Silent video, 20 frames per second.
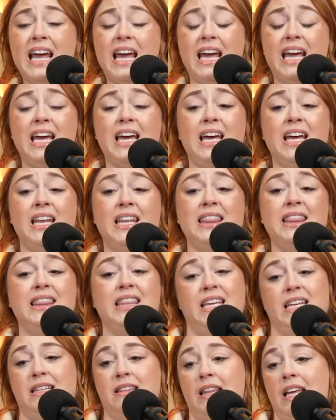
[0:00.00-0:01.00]
and
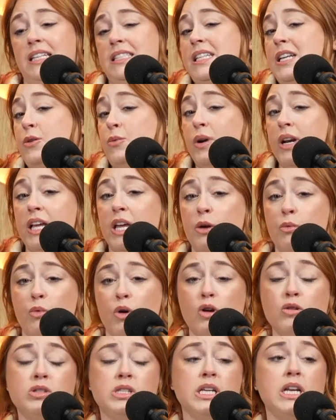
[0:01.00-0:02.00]
they like didn't want to get
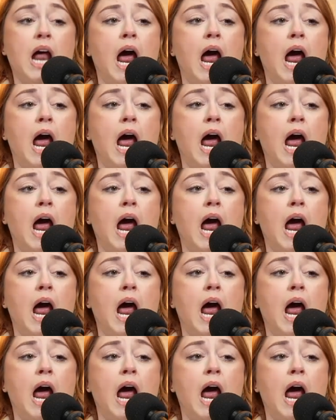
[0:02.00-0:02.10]
roasted.